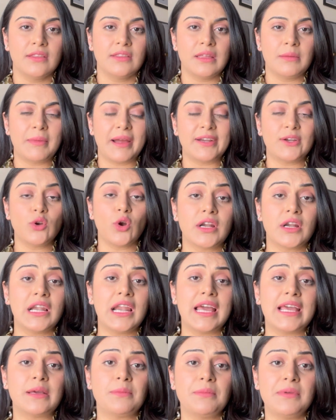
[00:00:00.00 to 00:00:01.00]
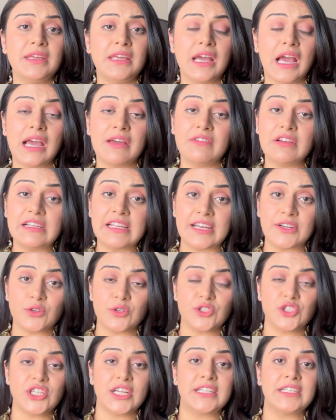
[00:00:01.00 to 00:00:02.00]
They might like me. I will get
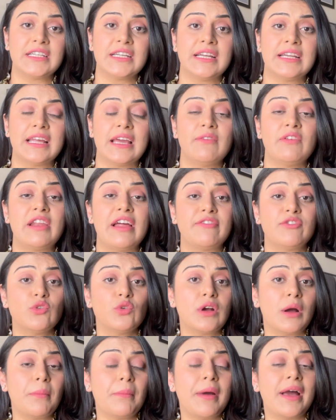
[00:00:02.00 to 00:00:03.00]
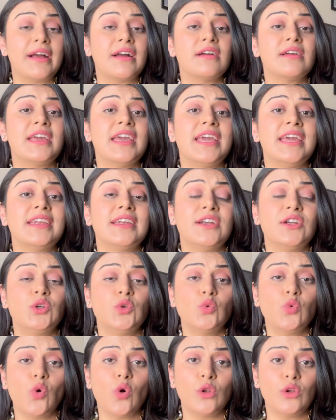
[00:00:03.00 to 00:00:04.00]
rejected. I will have to come back again
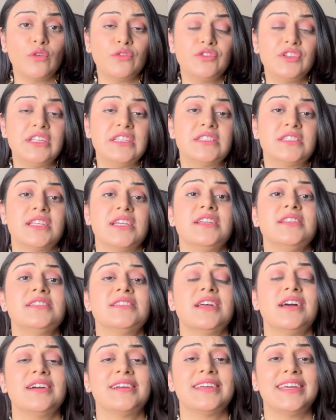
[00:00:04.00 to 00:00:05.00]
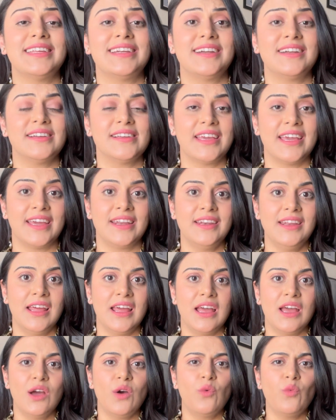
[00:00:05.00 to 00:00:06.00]
and do all of these things again and again.
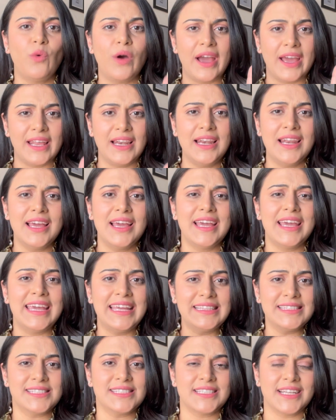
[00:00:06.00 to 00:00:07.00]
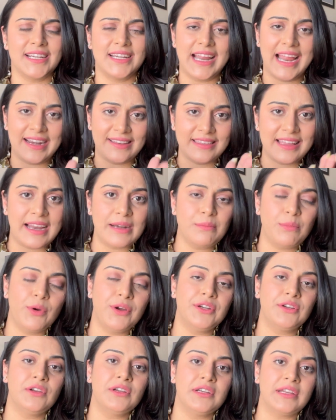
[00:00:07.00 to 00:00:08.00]
While instead, at that
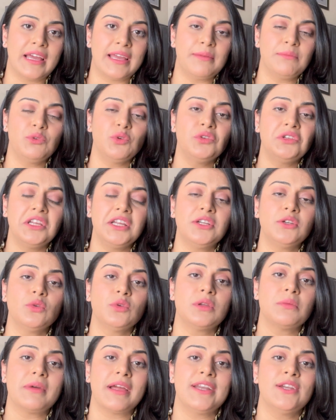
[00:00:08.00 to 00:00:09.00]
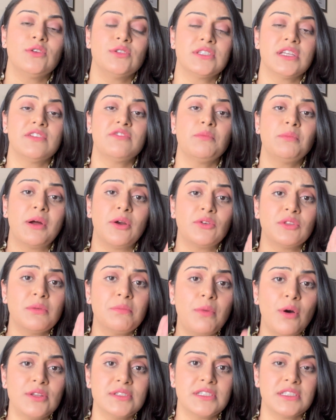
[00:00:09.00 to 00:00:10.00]
point in time, you need to remind yourself about the
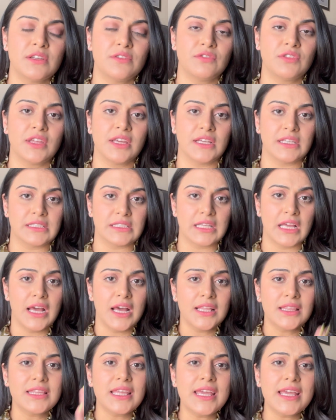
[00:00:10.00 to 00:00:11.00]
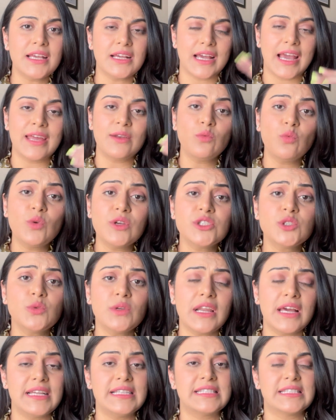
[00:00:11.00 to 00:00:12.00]
positive things. Think and
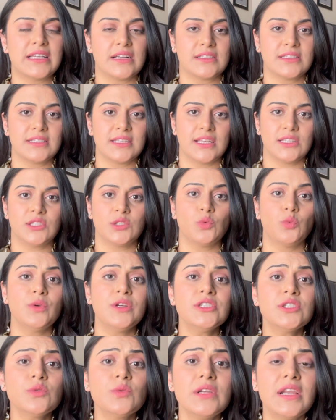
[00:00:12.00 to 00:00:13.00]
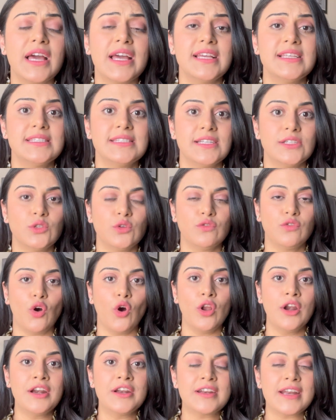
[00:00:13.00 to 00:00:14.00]
visualize success. Visualize that you've
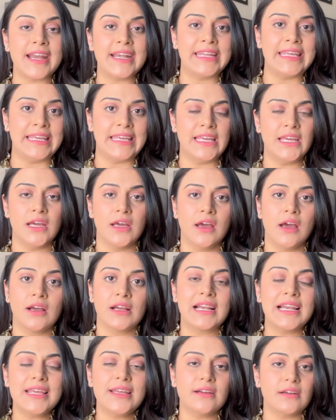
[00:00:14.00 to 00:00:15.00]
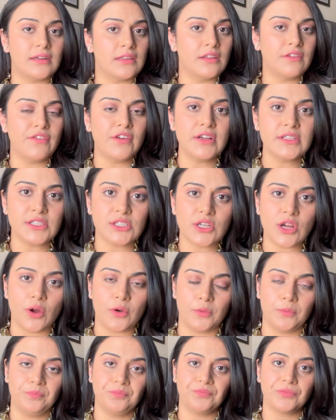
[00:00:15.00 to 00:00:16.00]
already cleared the first
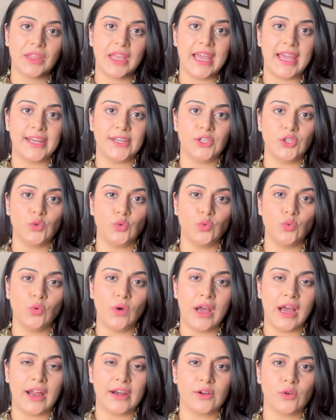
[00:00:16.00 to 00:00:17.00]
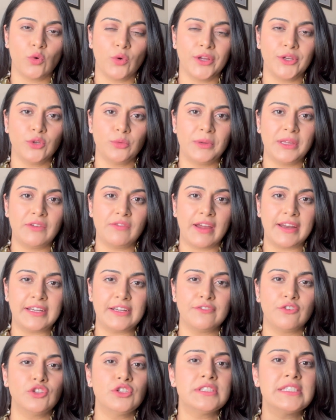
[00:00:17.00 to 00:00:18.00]
round and you are going to be
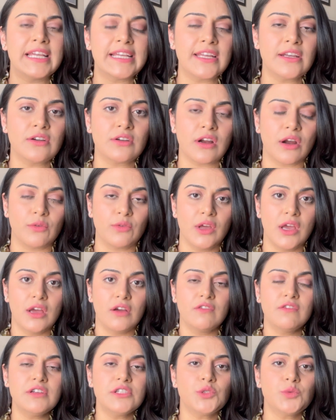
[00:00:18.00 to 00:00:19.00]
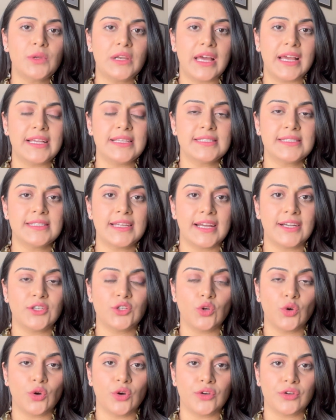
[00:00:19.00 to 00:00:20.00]
invited for the second round. Visualize that
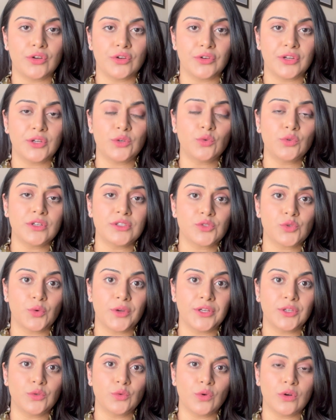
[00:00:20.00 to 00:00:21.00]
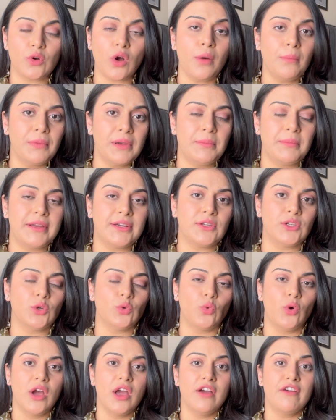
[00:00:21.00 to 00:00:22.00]
your recruiter is going to compliment
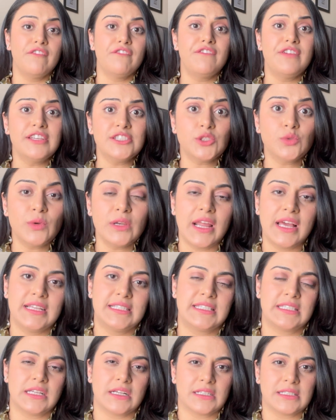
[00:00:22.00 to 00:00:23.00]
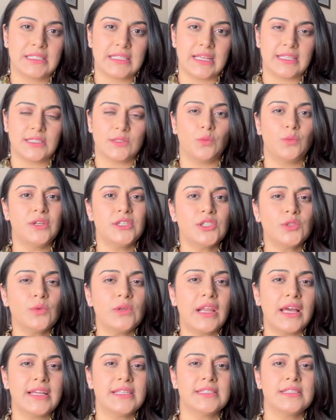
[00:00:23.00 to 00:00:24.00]
you. Visualize success.
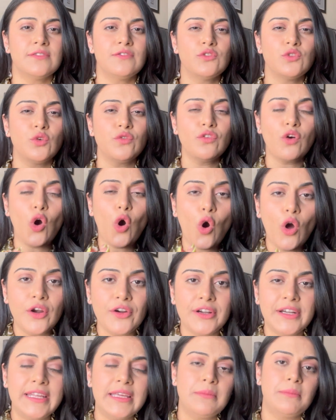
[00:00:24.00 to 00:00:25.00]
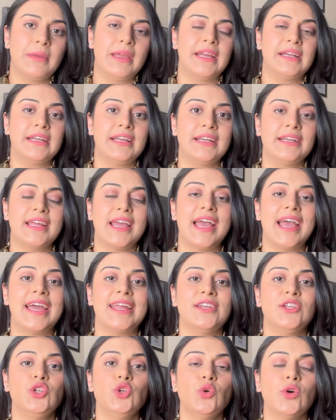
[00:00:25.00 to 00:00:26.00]
Visualize that you've already made it
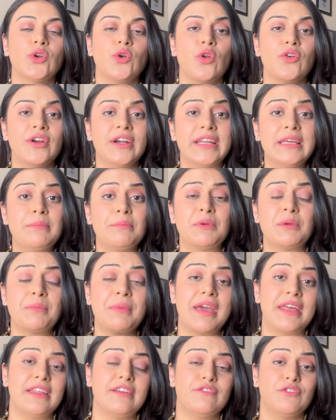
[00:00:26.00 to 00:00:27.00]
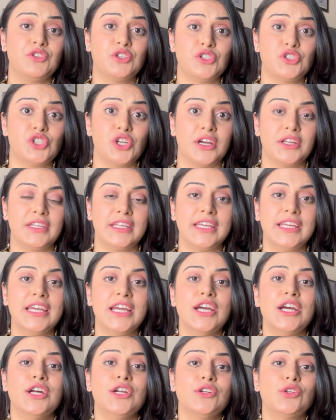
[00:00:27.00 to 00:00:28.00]
and you're already preparing for the journey
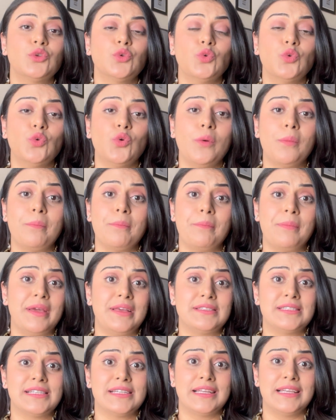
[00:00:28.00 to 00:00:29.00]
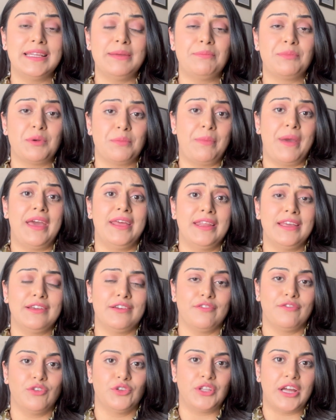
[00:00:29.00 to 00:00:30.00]
to basically
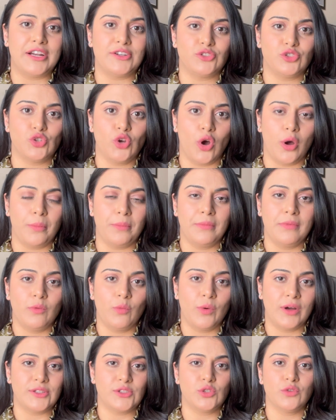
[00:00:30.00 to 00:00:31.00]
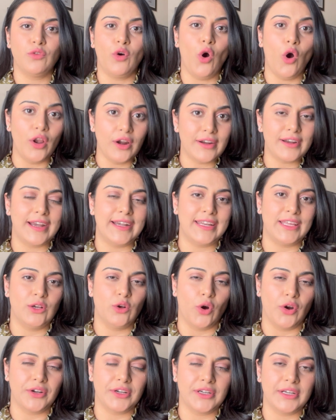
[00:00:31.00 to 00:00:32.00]
preparing for that job once you've already
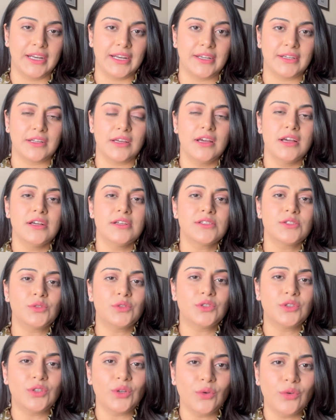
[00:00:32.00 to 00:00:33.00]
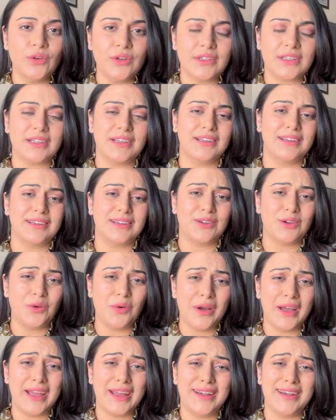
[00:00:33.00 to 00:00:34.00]
gotten it. So don't
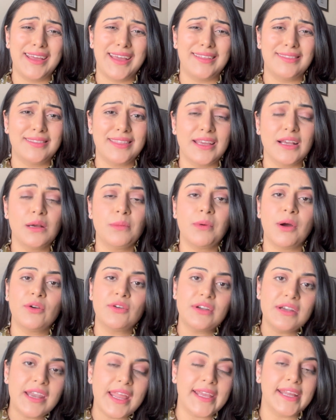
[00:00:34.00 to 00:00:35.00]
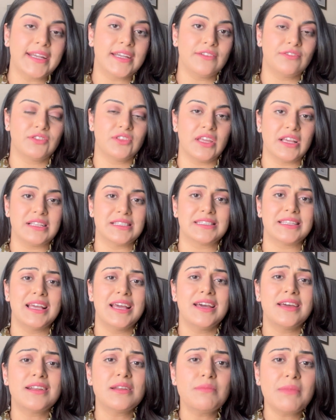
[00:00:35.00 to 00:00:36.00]
go ahead and think about negative things.
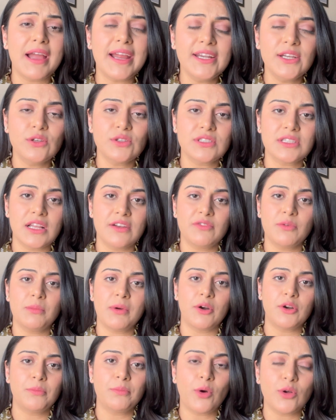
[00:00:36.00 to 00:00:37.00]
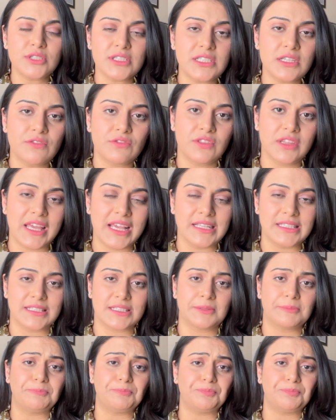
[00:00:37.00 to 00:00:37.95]
Remind yourself about positive things.